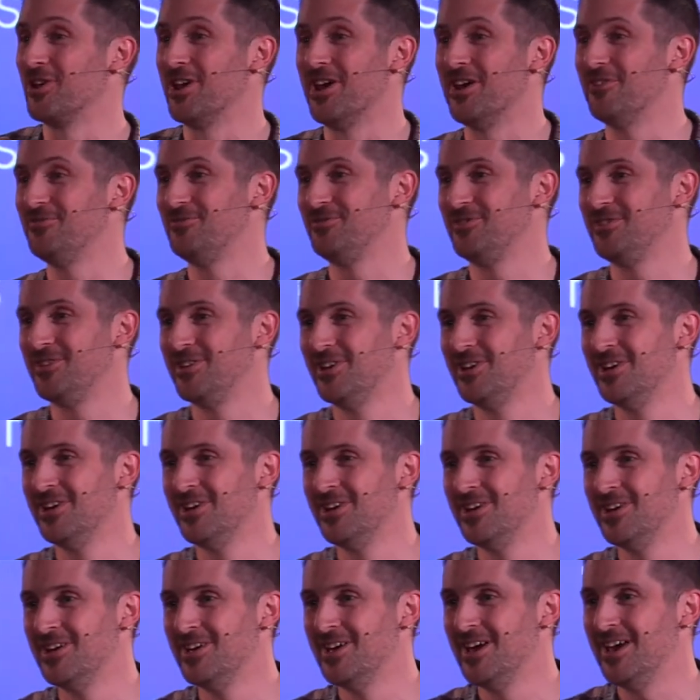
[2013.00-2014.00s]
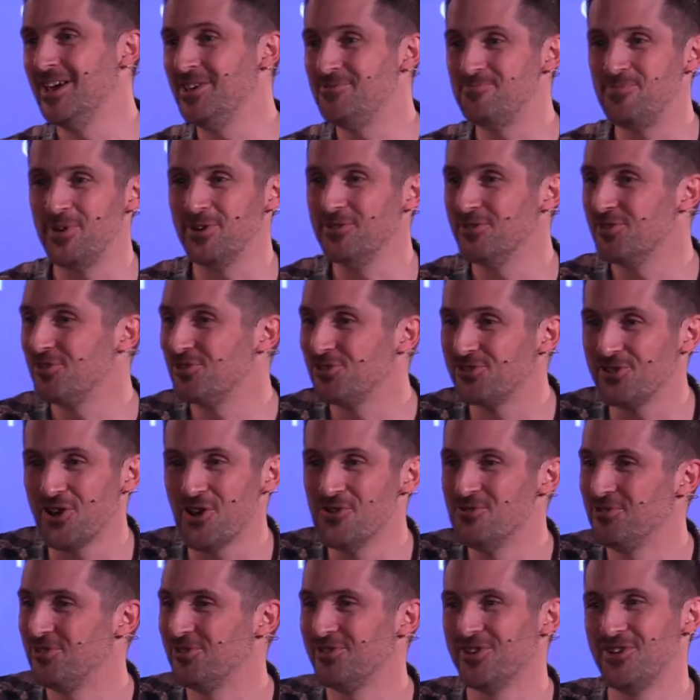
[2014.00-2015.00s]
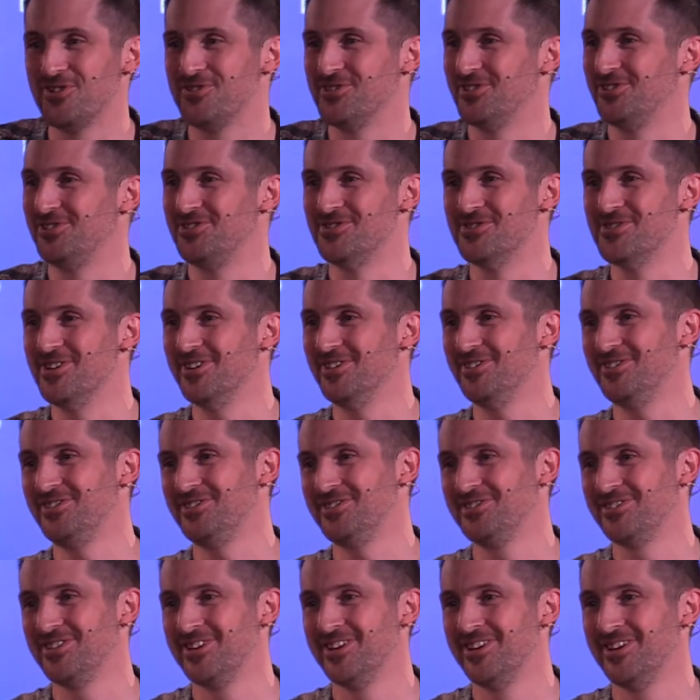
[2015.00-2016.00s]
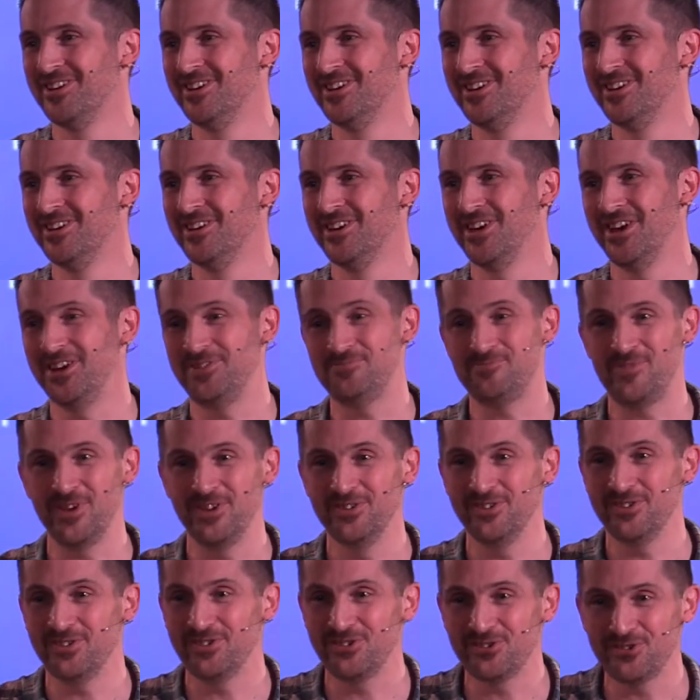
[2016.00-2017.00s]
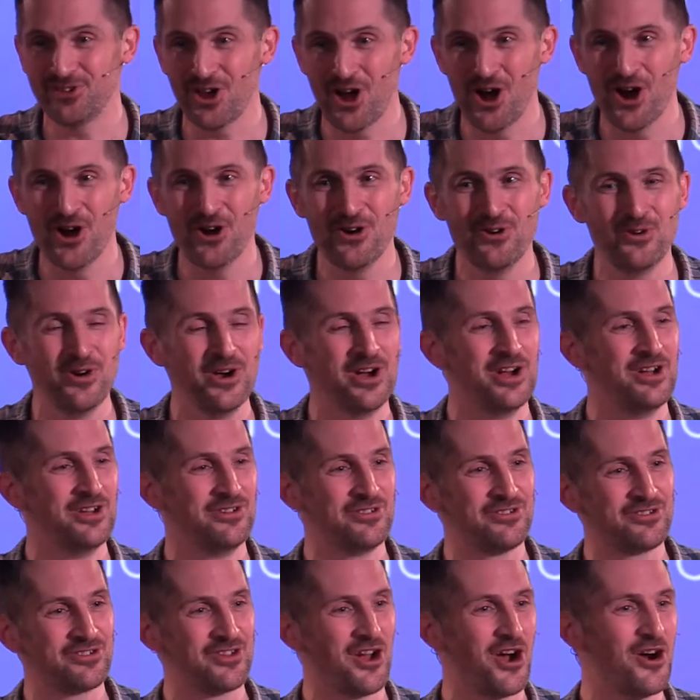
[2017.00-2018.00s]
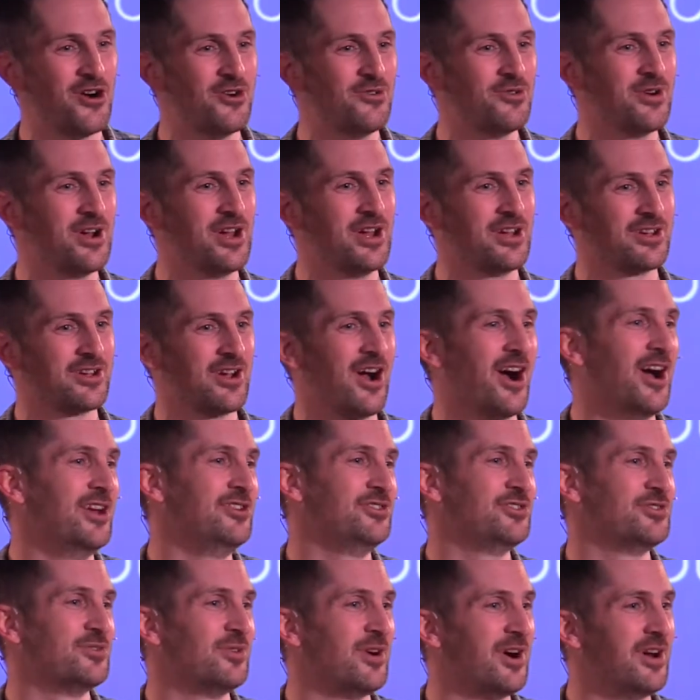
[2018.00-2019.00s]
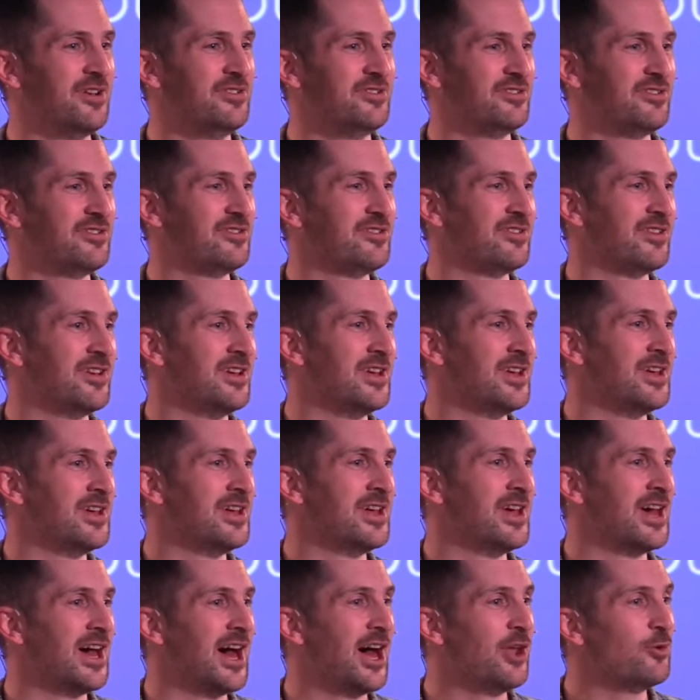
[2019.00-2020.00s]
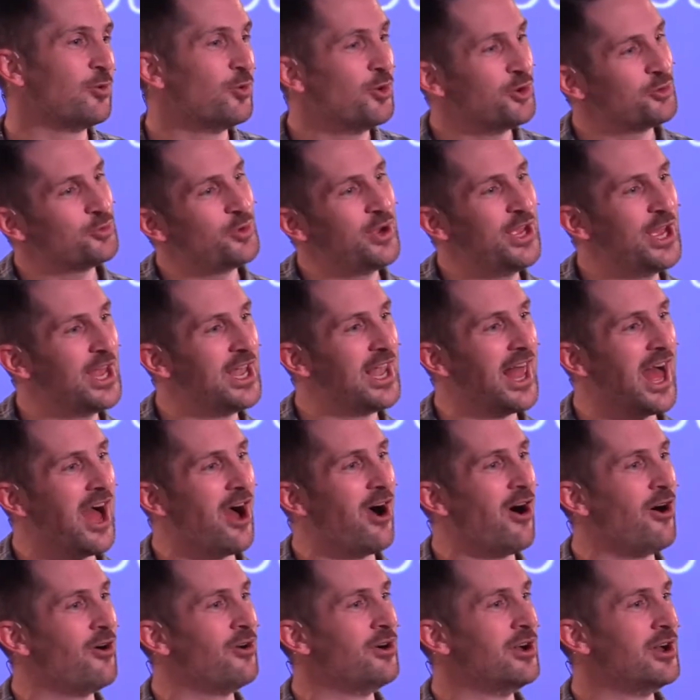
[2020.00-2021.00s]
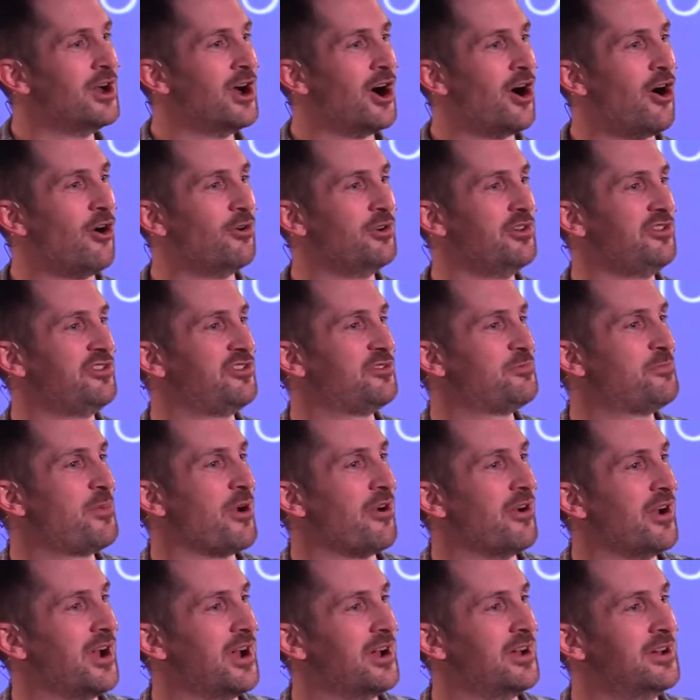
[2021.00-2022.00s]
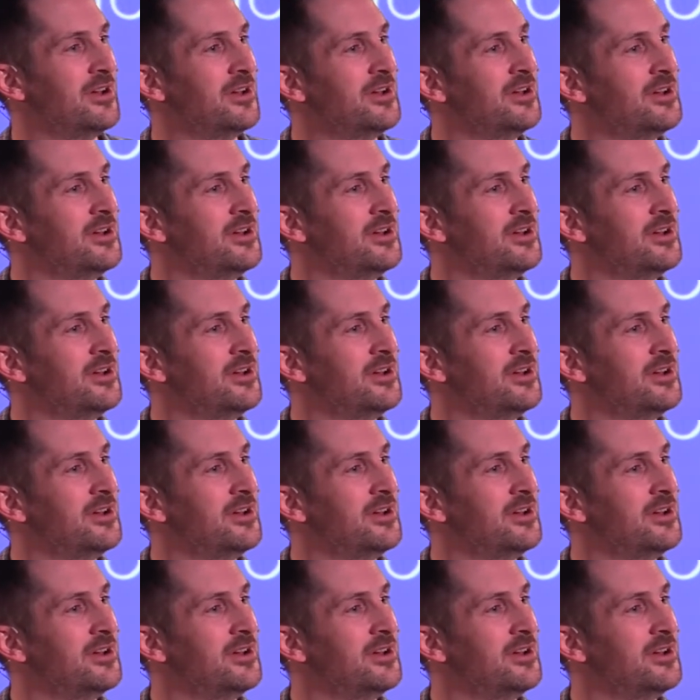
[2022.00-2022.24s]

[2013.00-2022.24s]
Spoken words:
gift? He's been so, so good to us. He's been so, so kind to us. And would we allow Holy Spirit